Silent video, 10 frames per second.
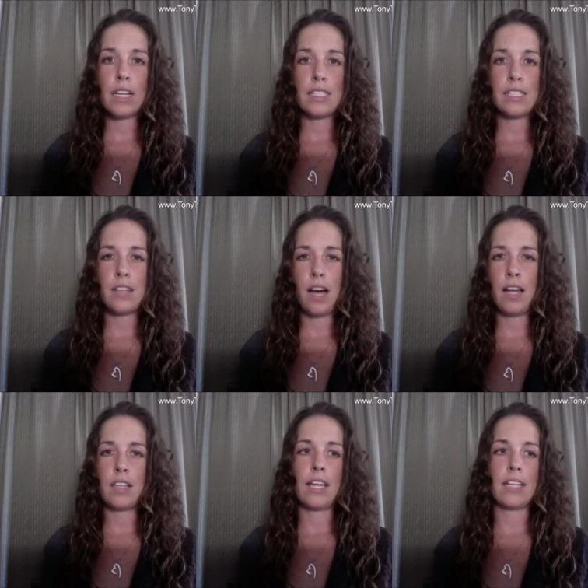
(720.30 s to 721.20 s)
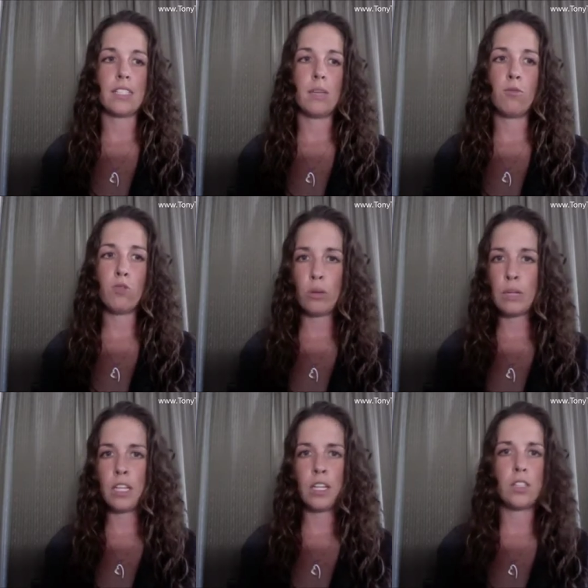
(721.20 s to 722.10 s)
is not like some
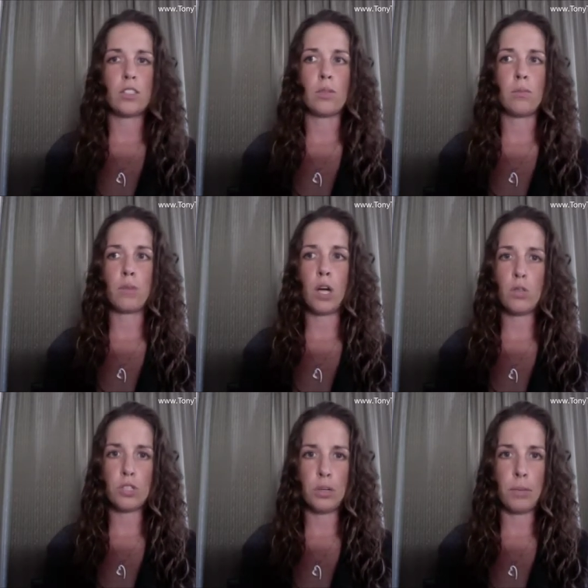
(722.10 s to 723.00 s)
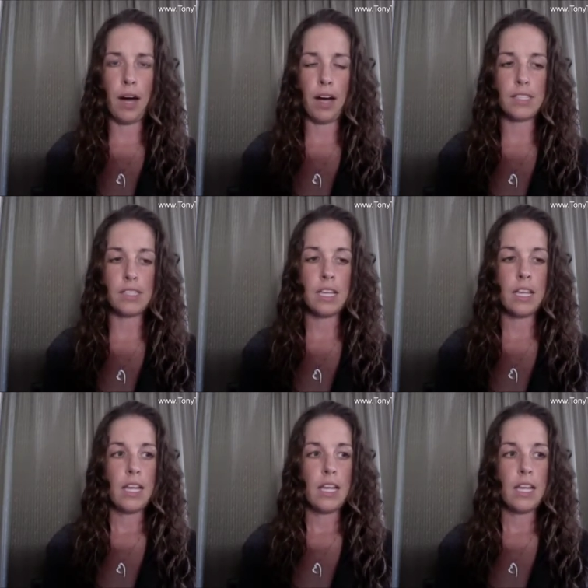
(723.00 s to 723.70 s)
formula or some coach in a box.